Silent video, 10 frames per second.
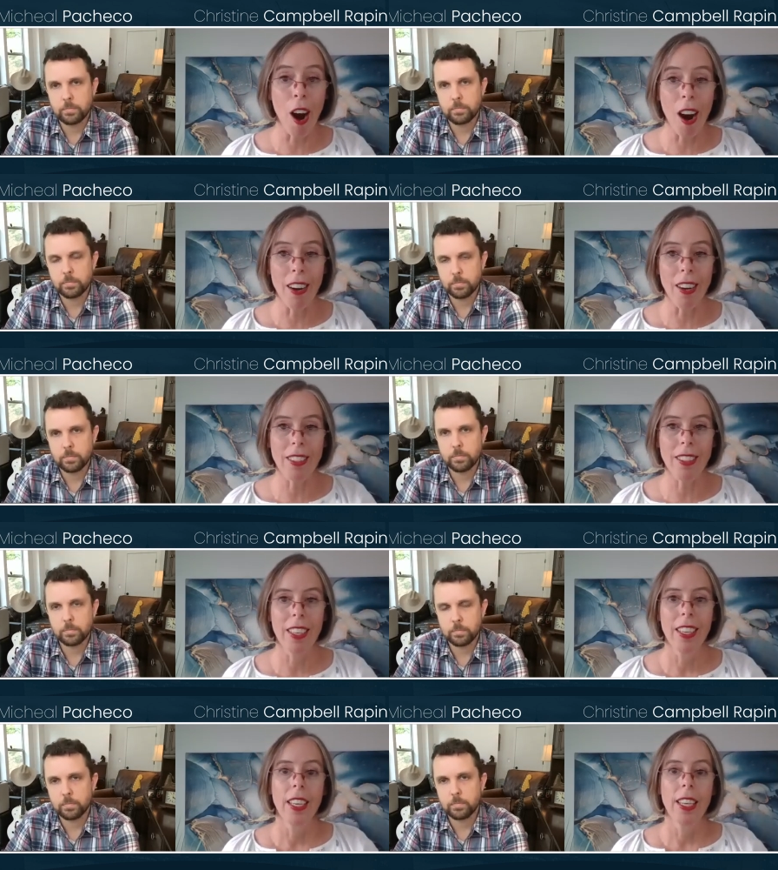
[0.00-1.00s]
Speaker 1: heart,
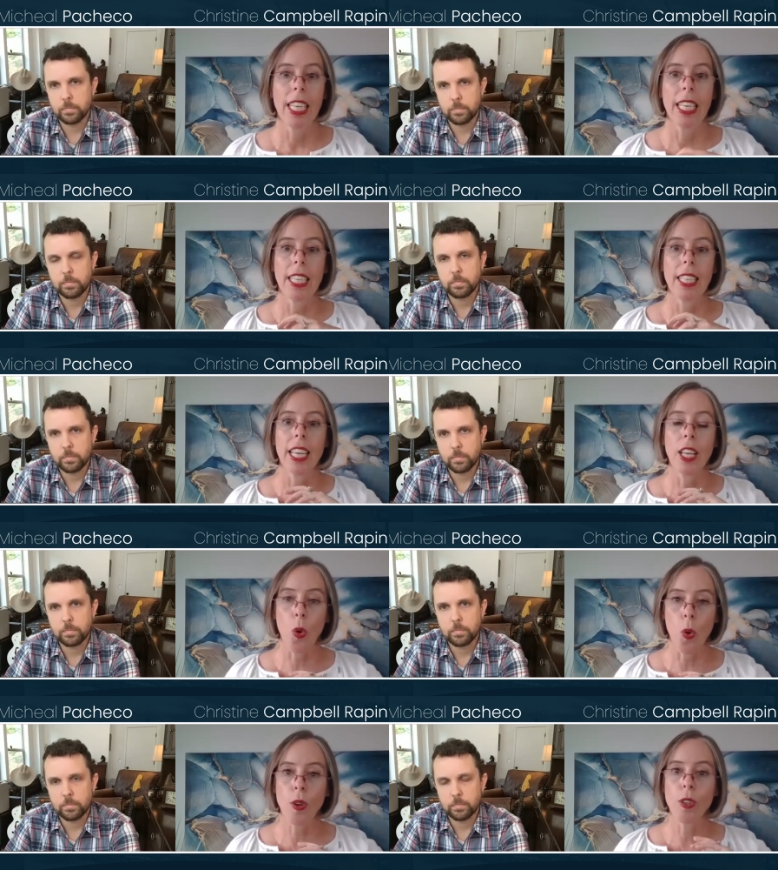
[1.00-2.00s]
in
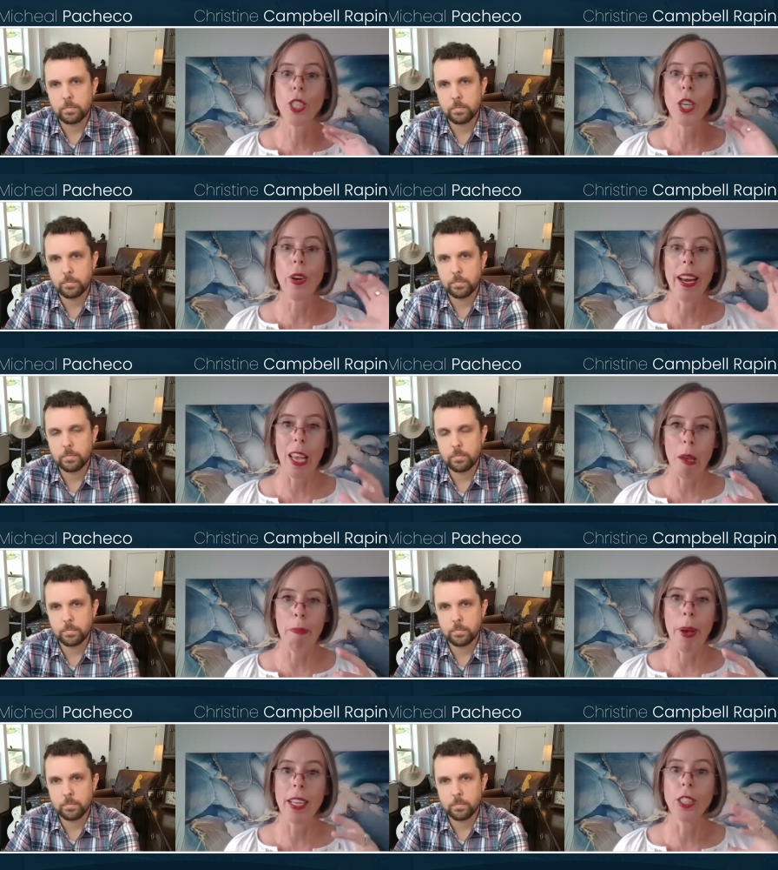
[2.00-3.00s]
order to create
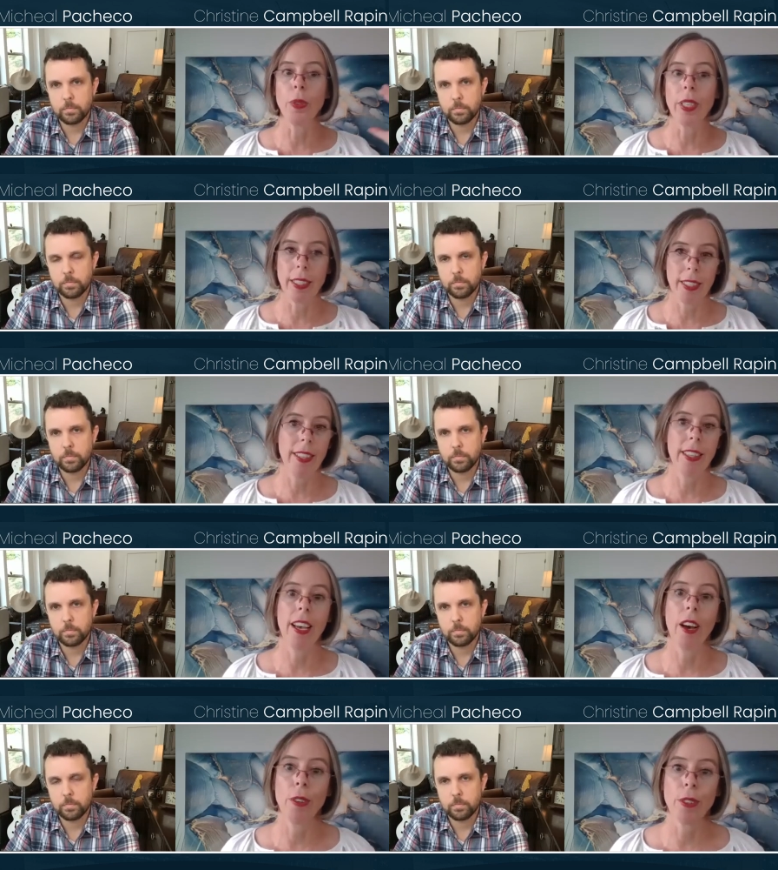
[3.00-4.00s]
impact, you need to see
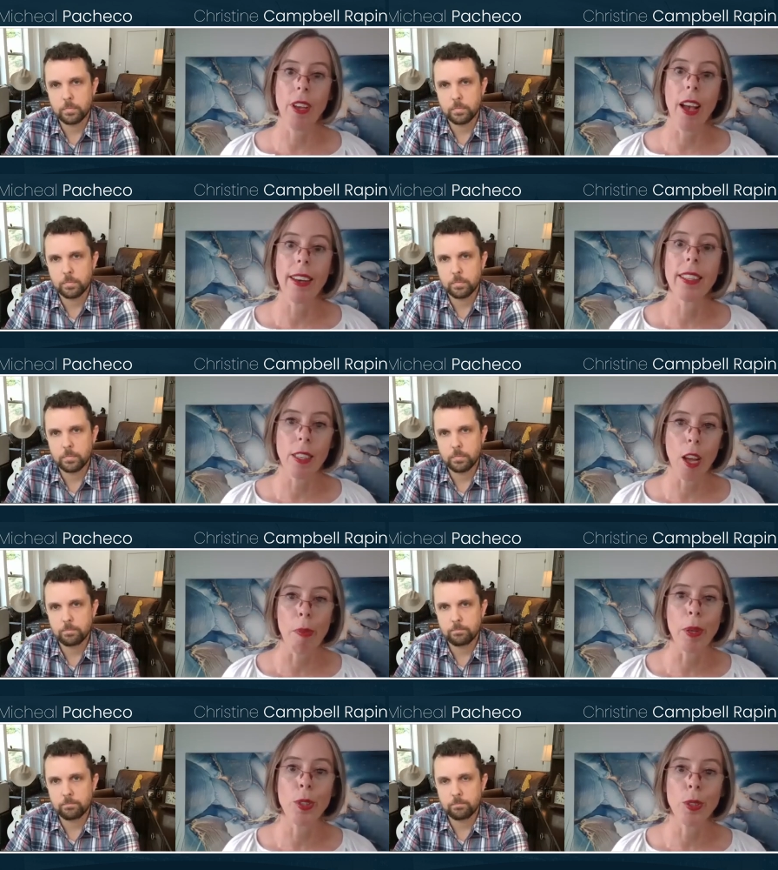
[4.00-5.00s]
the other side. It's not
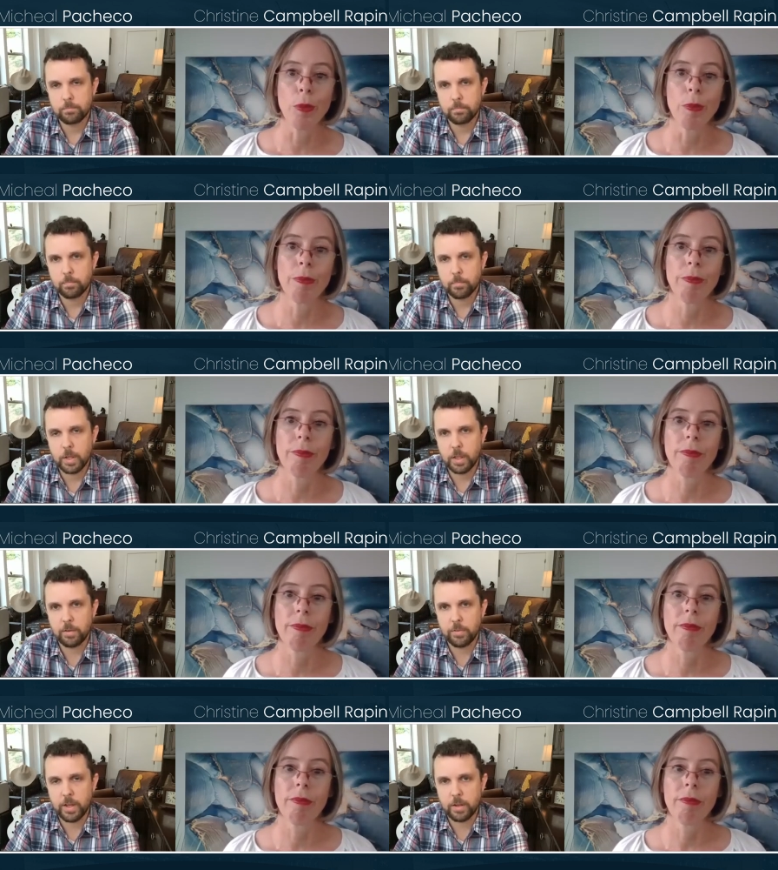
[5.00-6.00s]
about you.
Speaker 2: I
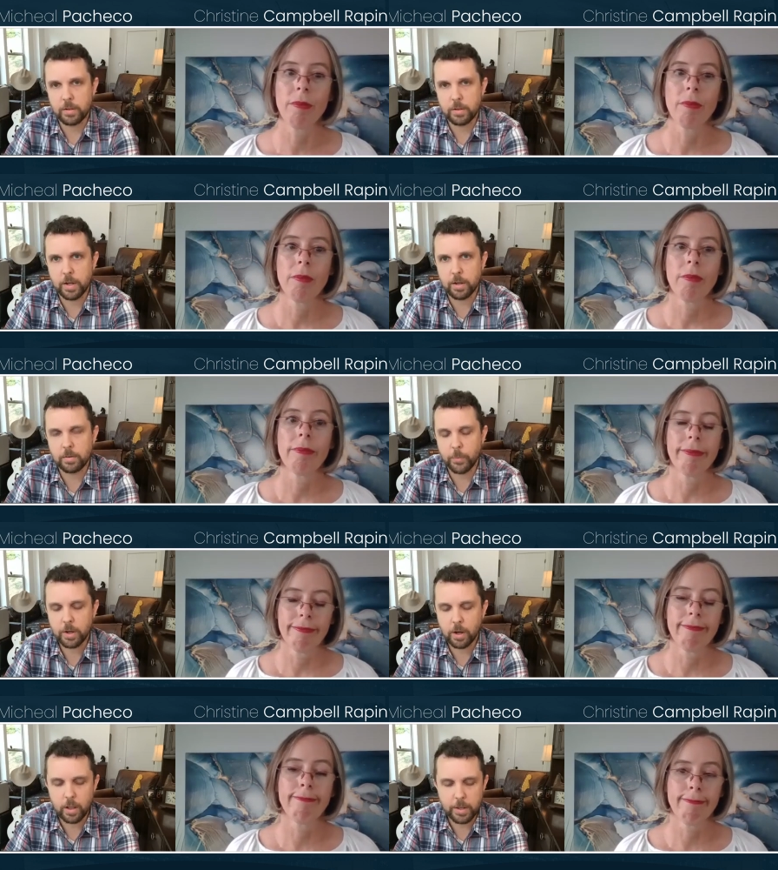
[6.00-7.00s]
love that. Yeah,
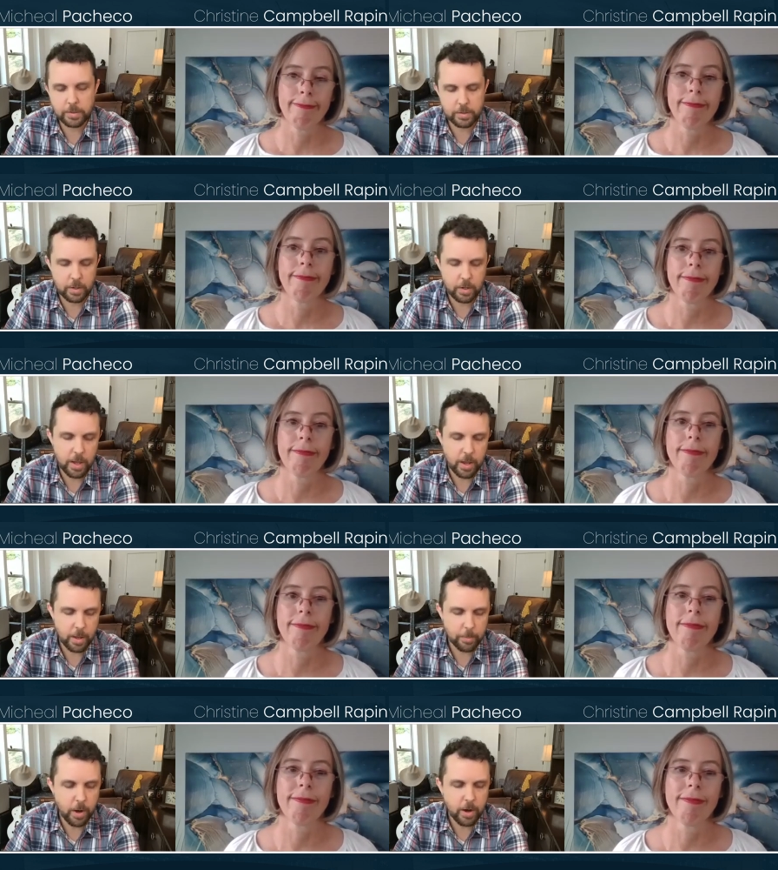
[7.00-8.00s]
we call it,
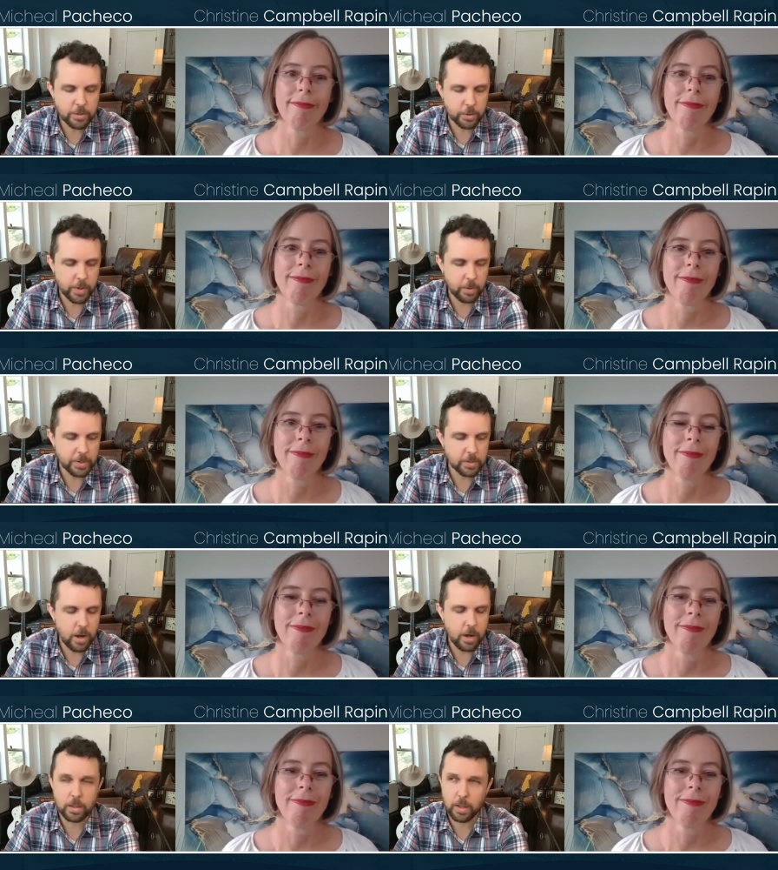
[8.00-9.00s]
at Boxer, we
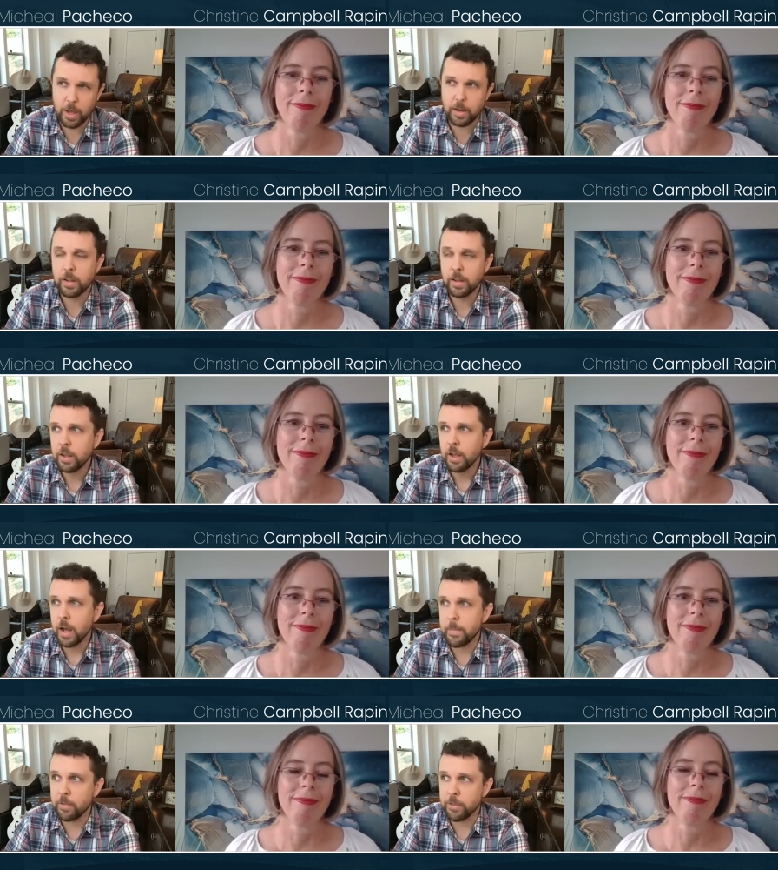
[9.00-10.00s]
talk a lot
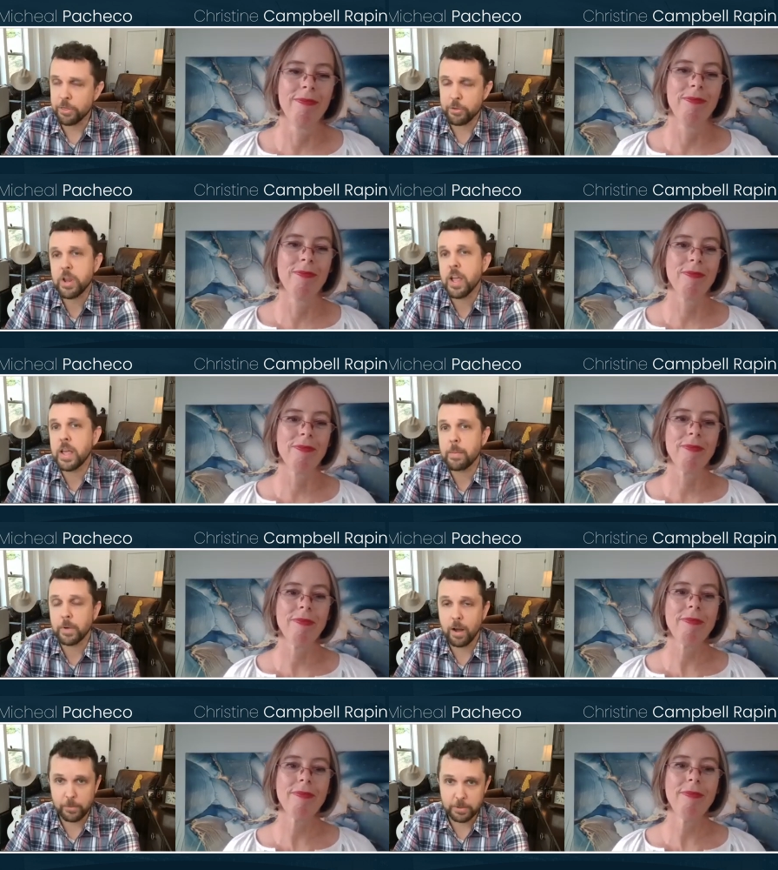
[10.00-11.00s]
about the 3
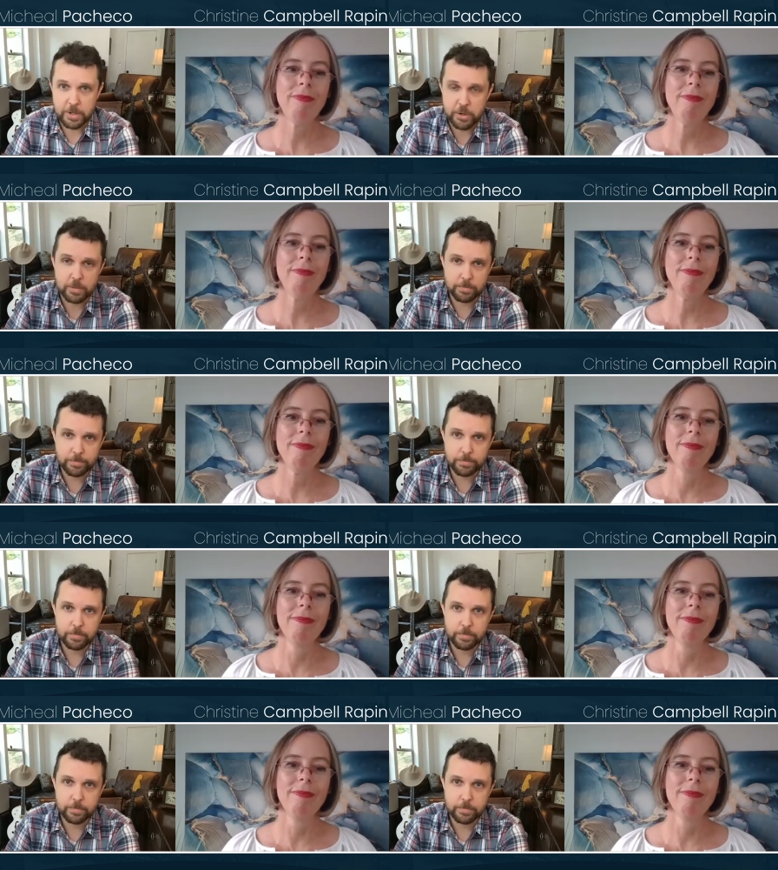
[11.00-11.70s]
a.m. conversation.